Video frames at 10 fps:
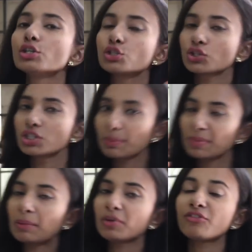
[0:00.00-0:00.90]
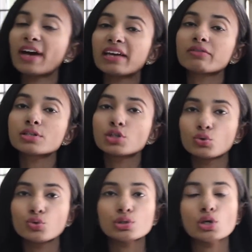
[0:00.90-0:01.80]
So tip number 5 is
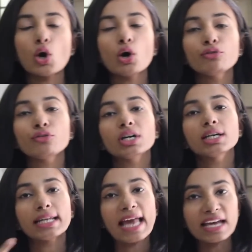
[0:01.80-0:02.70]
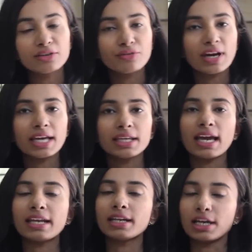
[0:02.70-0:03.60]
use of a
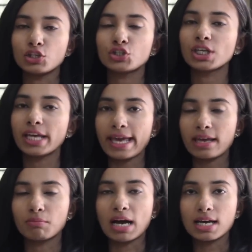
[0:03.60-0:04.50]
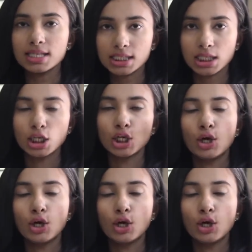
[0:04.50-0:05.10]
clarifying and nourishing hair mask